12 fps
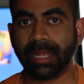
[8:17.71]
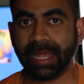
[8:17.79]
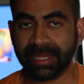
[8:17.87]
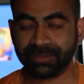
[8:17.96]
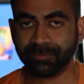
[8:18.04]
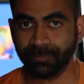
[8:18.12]

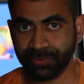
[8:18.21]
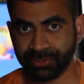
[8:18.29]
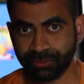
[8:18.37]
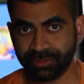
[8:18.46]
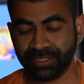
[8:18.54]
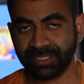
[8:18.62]
at
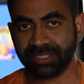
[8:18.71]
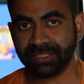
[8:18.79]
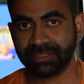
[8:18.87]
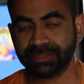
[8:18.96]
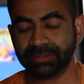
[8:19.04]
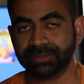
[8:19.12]
Vishuddhi,
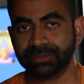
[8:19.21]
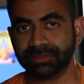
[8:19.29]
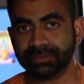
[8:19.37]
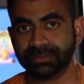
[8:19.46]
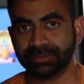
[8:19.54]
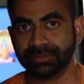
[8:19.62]

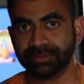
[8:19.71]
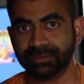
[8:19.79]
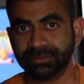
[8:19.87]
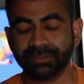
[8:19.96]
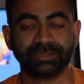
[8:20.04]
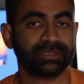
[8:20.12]

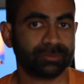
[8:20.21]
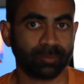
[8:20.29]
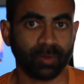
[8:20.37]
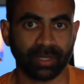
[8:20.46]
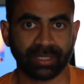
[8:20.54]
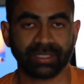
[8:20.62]
this is
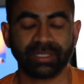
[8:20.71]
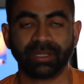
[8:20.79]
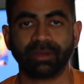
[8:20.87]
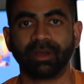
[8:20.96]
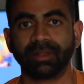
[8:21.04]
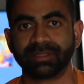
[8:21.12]
what he
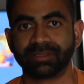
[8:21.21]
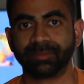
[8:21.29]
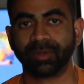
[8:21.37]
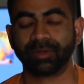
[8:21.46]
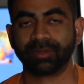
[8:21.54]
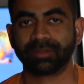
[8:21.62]
calls
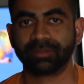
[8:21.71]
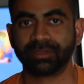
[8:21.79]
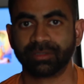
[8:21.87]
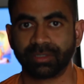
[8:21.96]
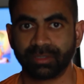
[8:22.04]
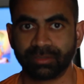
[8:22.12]
about
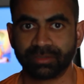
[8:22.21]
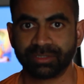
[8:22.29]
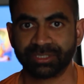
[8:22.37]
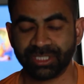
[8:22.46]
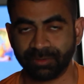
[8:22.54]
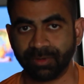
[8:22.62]

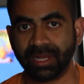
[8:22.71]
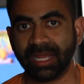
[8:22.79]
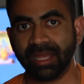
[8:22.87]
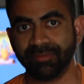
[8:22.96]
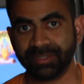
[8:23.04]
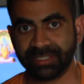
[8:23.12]
Shiva
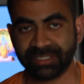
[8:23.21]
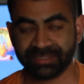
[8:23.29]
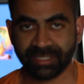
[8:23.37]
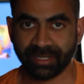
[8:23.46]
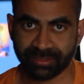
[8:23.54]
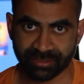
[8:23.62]
having his
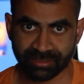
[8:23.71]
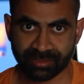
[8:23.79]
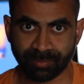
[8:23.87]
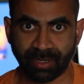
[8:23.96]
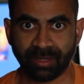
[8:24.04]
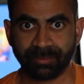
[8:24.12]
energies
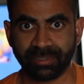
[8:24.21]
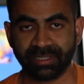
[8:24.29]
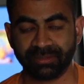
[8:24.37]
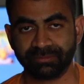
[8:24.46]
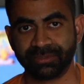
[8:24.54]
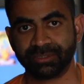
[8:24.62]
primarily
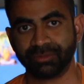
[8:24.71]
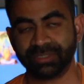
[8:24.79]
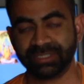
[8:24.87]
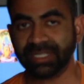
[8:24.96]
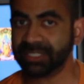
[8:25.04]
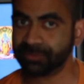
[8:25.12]
at
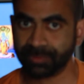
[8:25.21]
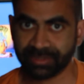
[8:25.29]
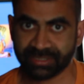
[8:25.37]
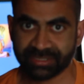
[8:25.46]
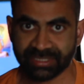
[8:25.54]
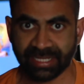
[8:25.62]
Vishuddhi. That's where
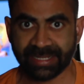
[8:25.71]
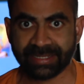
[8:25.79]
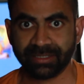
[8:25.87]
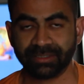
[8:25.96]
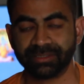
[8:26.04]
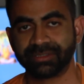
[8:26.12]
the
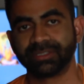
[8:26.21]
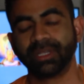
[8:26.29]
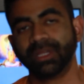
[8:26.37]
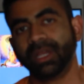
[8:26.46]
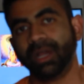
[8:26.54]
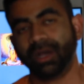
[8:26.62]
snake is
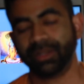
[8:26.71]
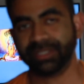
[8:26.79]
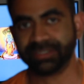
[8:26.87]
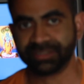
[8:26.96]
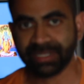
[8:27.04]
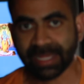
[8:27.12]
on
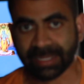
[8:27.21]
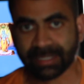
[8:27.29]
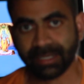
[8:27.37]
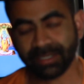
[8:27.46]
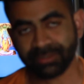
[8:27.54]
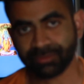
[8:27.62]
his
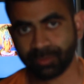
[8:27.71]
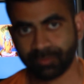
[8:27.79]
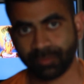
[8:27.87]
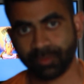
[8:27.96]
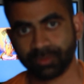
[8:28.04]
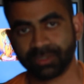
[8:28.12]
neck and so
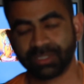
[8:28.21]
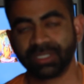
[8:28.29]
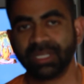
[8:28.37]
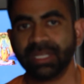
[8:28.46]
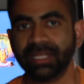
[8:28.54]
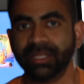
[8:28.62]
forth.
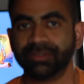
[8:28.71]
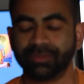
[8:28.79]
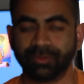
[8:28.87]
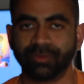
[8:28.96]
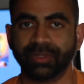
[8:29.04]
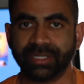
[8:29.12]

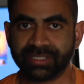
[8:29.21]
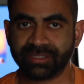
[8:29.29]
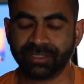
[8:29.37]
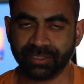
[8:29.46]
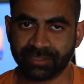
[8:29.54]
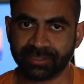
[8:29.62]
So it's
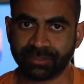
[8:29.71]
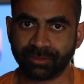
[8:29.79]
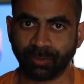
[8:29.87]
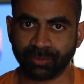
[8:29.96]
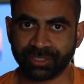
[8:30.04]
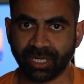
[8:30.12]
the
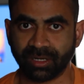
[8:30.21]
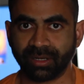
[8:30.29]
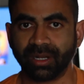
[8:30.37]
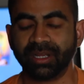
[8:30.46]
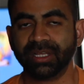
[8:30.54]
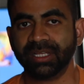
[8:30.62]
throat
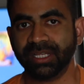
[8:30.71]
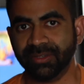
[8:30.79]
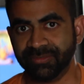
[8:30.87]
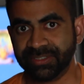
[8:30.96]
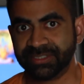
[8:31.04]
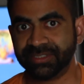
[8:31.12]
chakra.
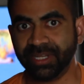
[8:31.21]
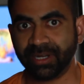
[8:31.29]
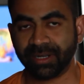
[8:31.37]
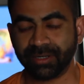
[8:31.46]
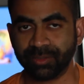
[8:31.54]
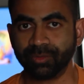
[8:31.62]
If it's
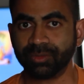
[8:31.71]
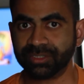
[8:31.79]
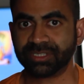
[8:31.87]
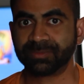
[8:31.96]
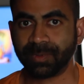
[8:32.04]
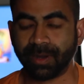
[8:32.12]
there, you're
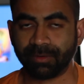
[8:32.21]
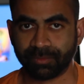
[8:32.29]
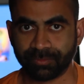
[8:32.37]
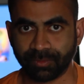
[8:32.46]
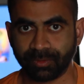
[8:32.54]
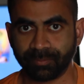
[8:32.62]
just
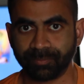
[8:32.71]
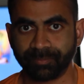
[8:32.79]
powerful.